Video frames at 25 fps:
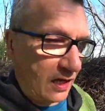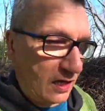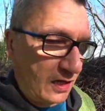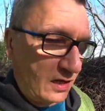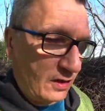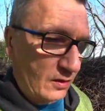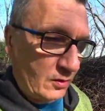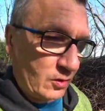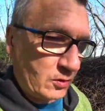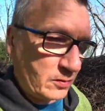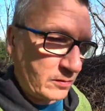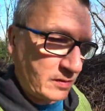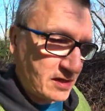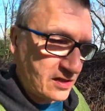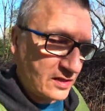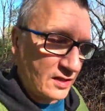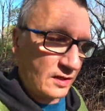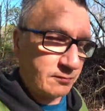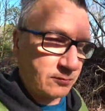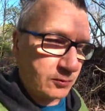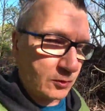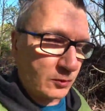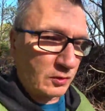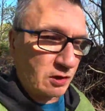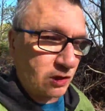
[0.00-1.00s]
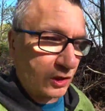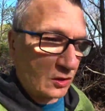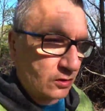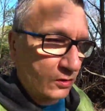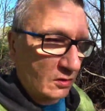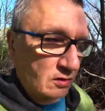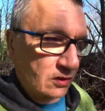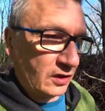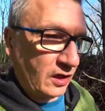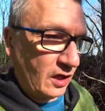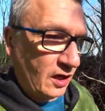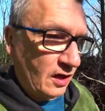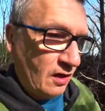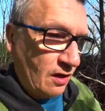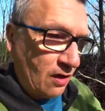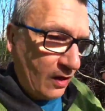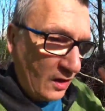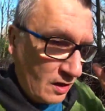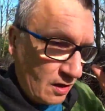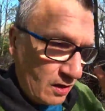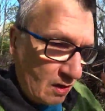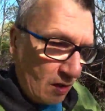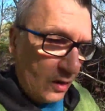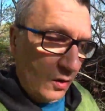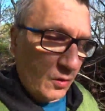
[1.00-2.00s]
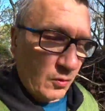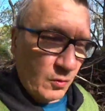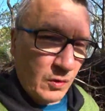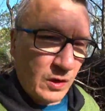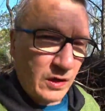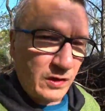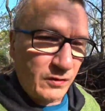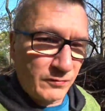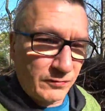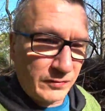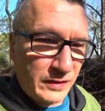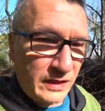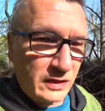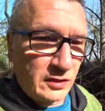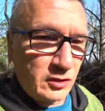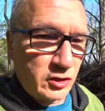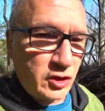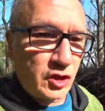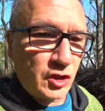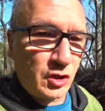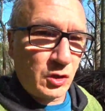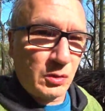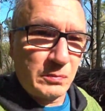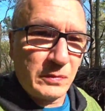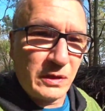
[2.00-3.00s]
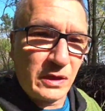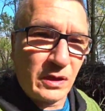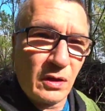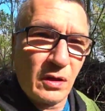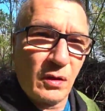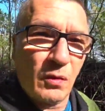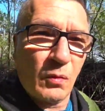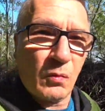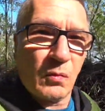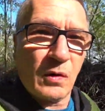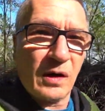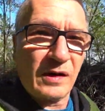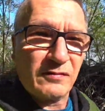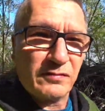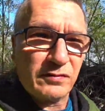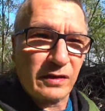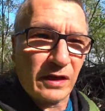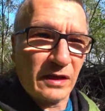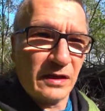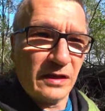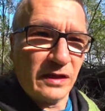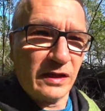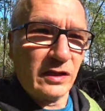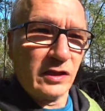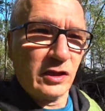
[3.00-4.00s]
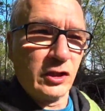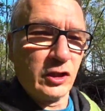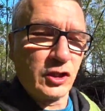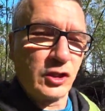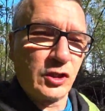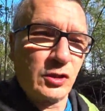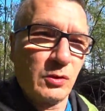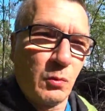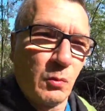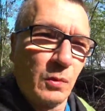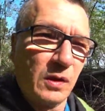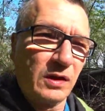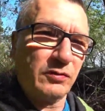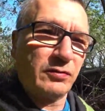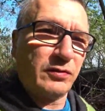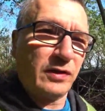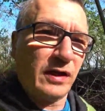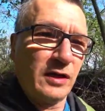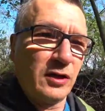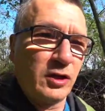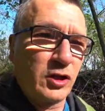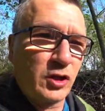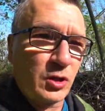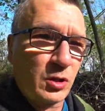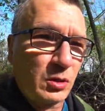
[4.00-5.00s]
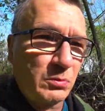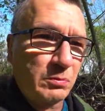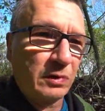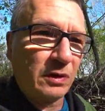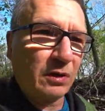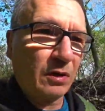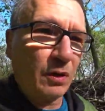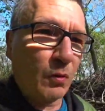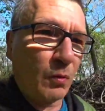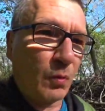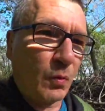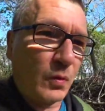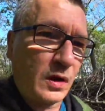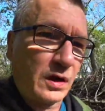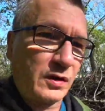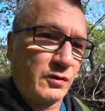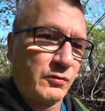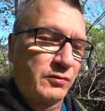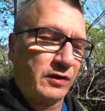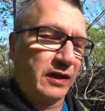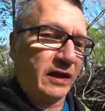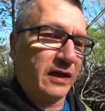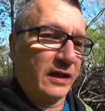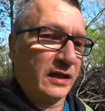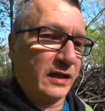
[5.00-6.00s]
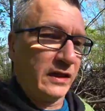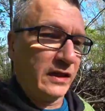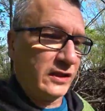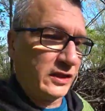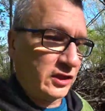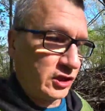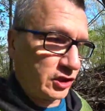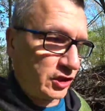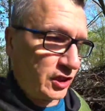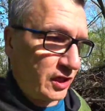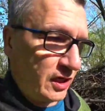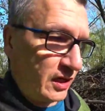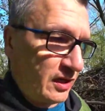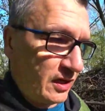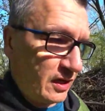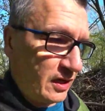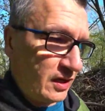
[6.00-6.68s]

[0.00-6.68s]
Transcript: and always have to record one file German, one file English, one file German, one file English.